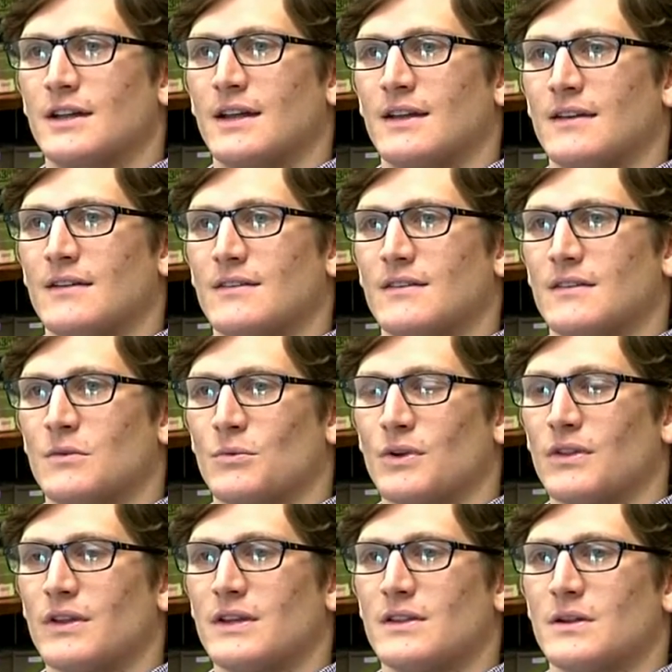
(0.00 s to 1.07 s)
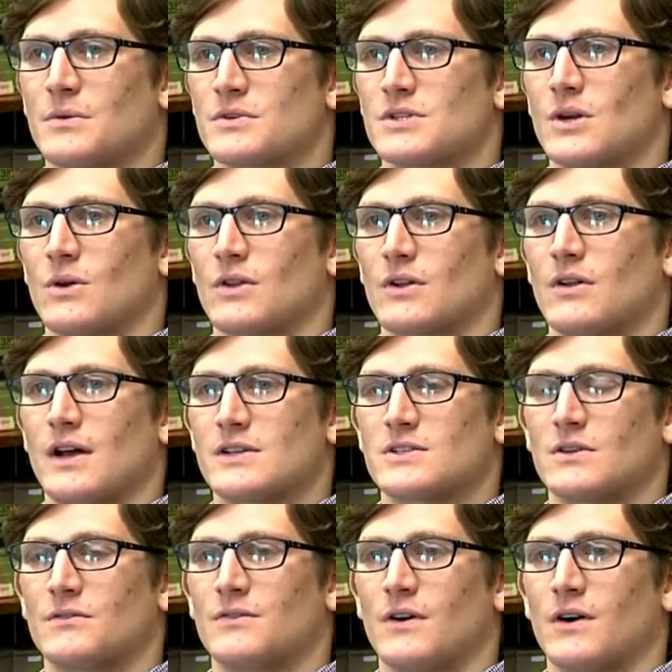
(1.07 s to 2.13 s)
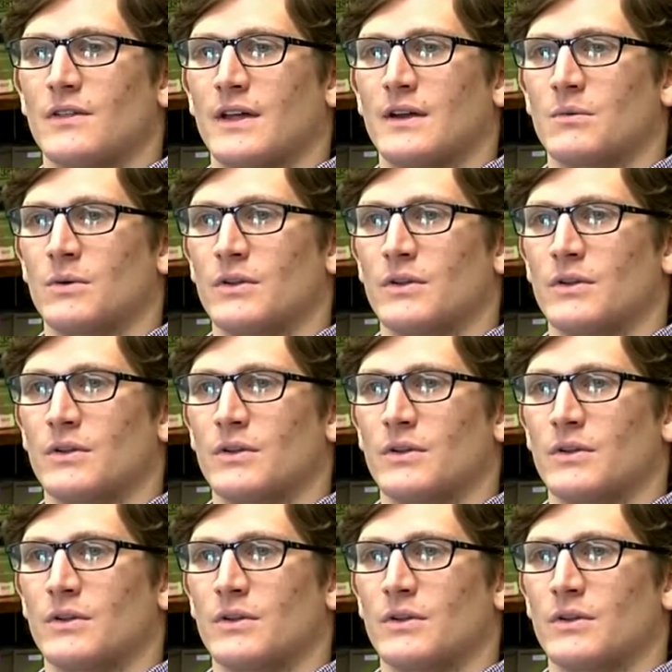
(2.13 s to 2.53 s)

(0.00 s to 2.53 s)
And really, there was no other class so far that